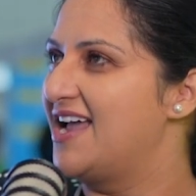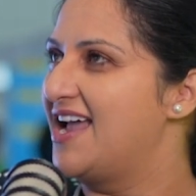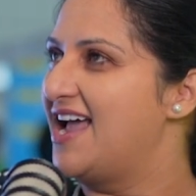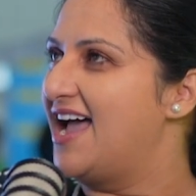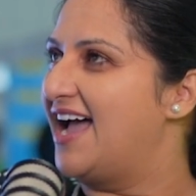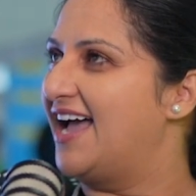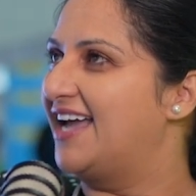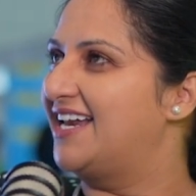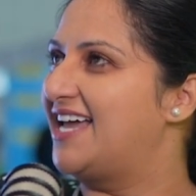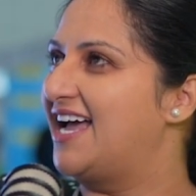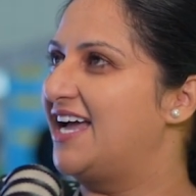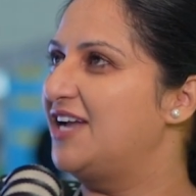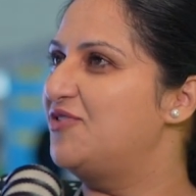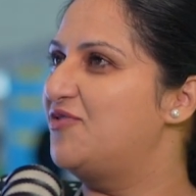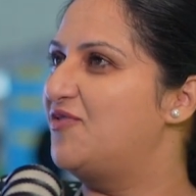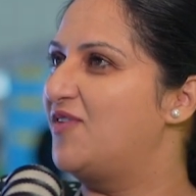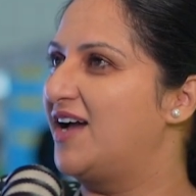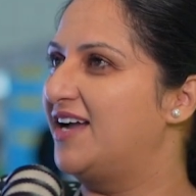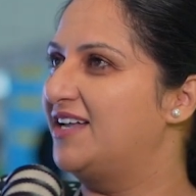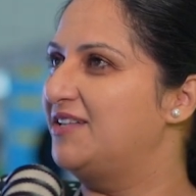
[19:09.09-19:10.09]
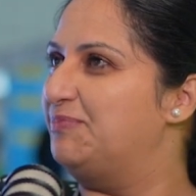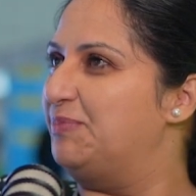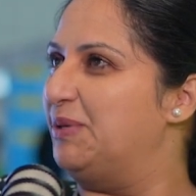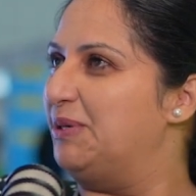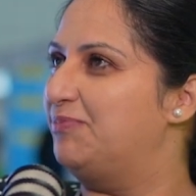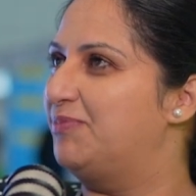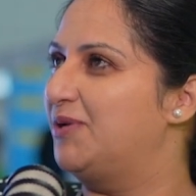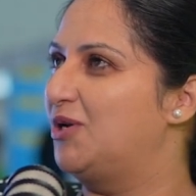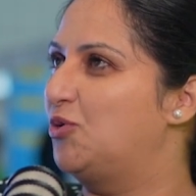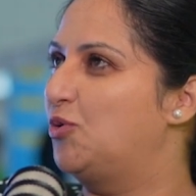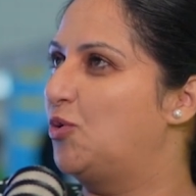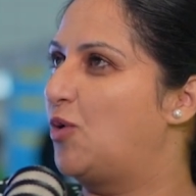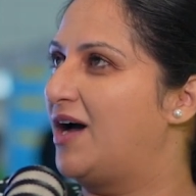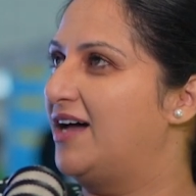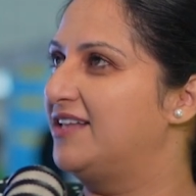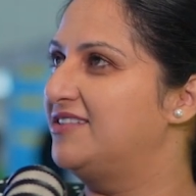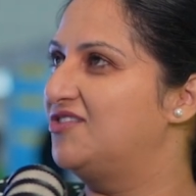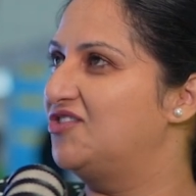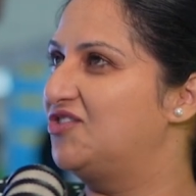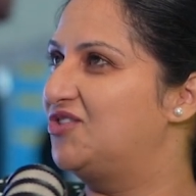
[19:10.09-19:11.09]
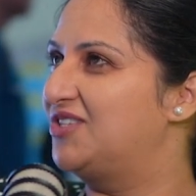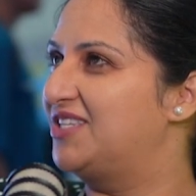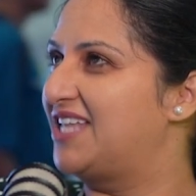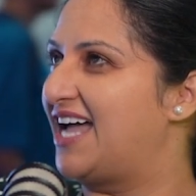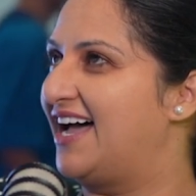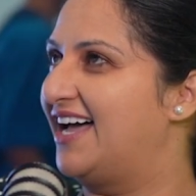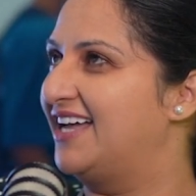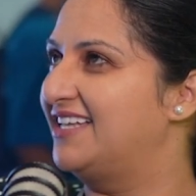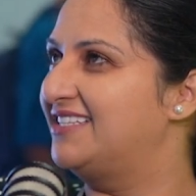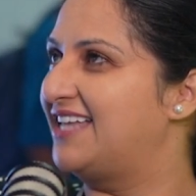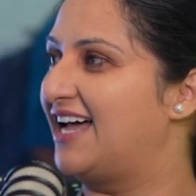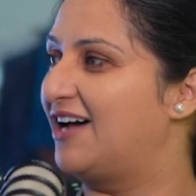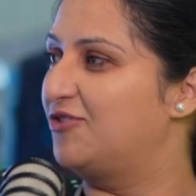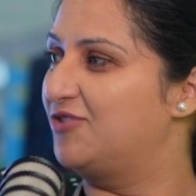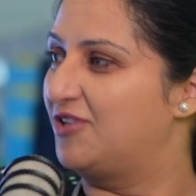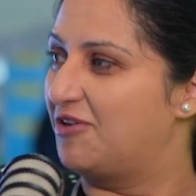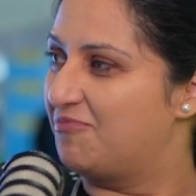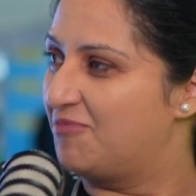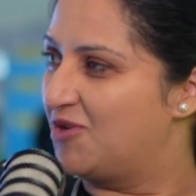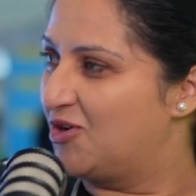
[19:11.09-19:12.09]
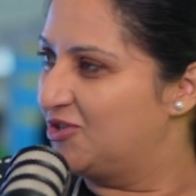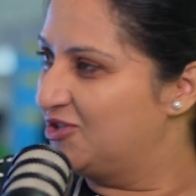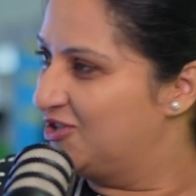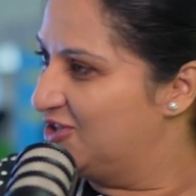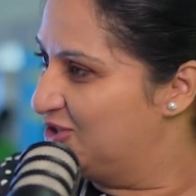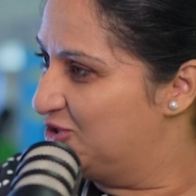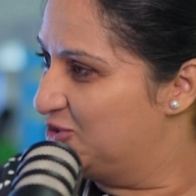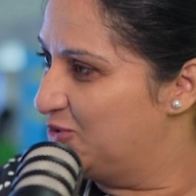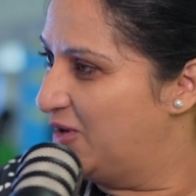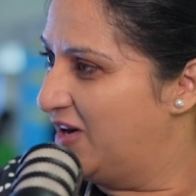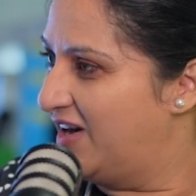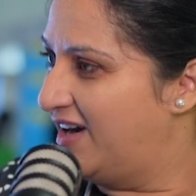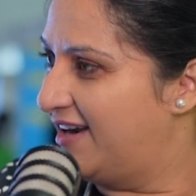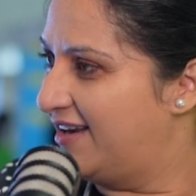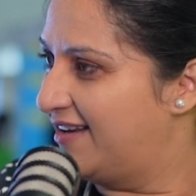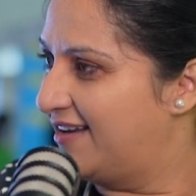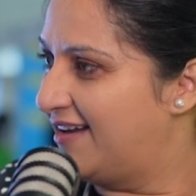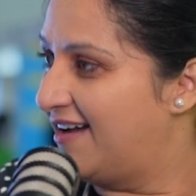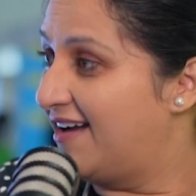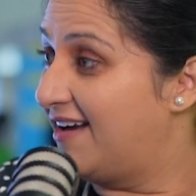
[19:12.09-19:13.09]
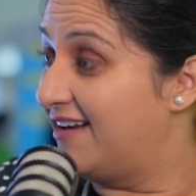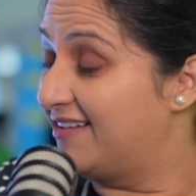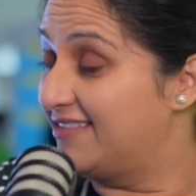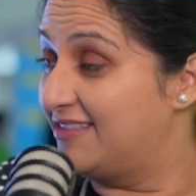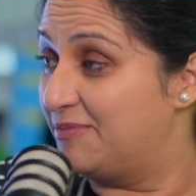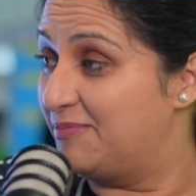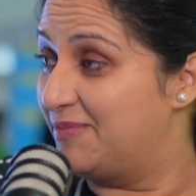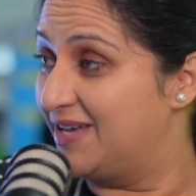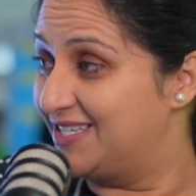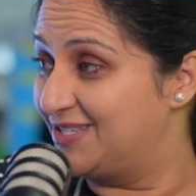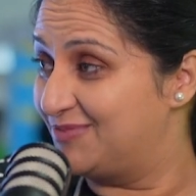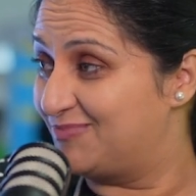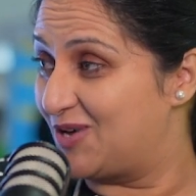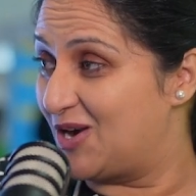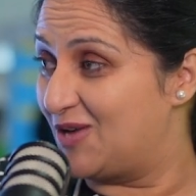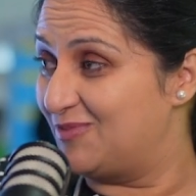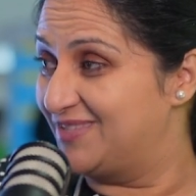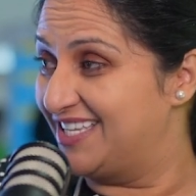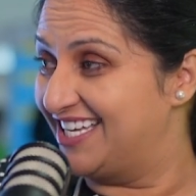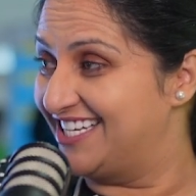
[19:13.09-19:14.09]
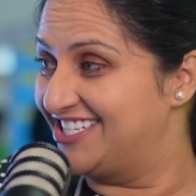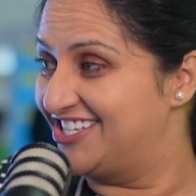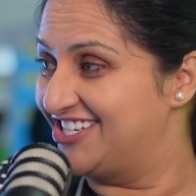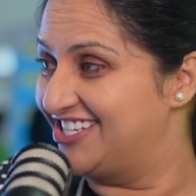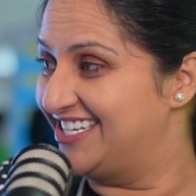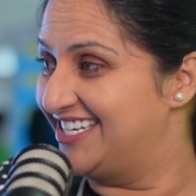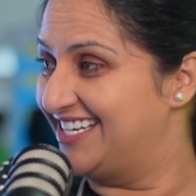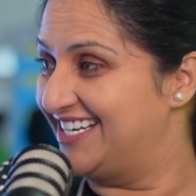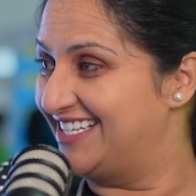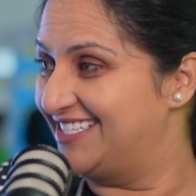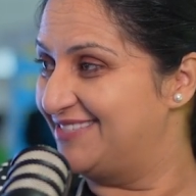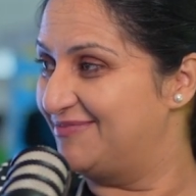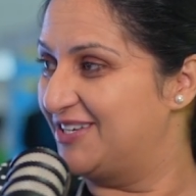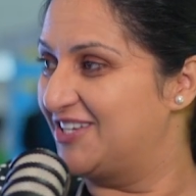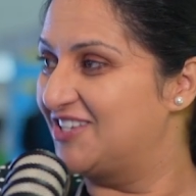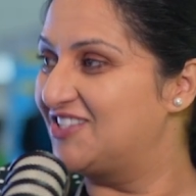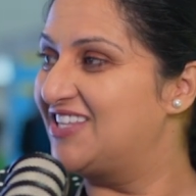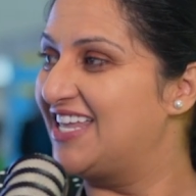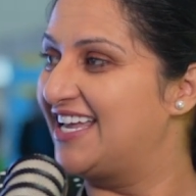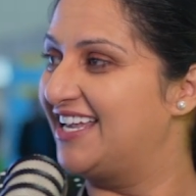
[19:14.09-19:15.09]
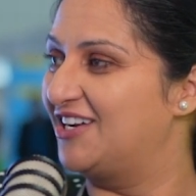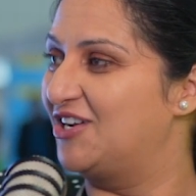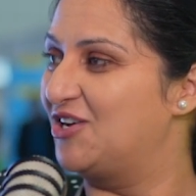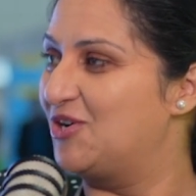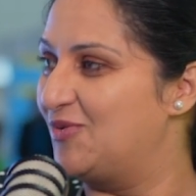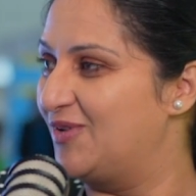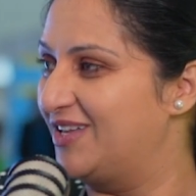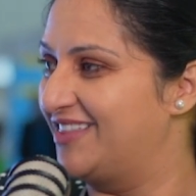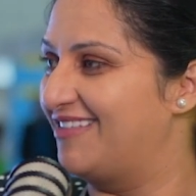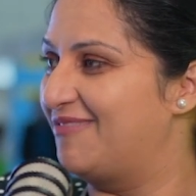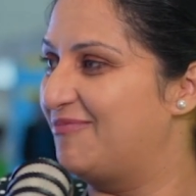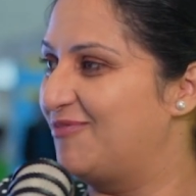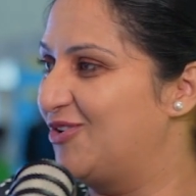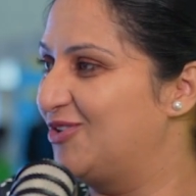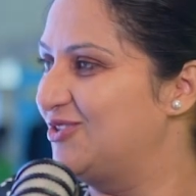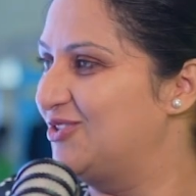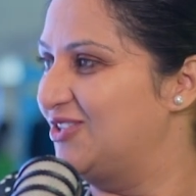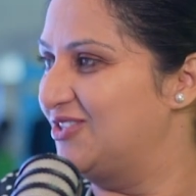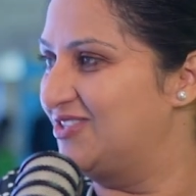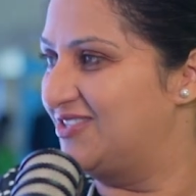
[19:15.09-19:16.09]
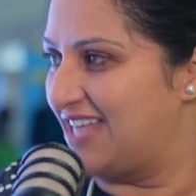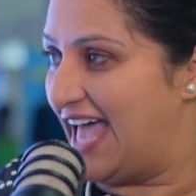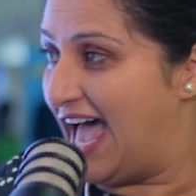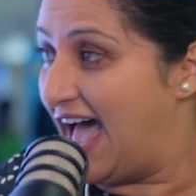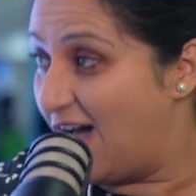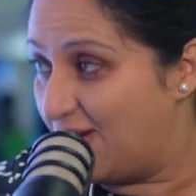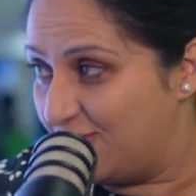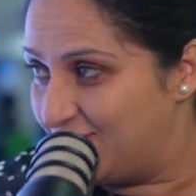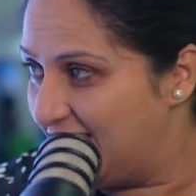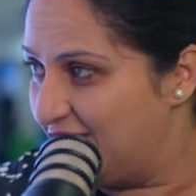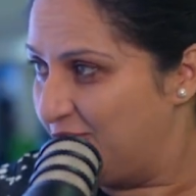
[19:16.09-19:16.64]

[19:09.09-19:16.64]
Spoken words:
And I find people who understand how the models work are the best prompt engineers because they know what the models, how they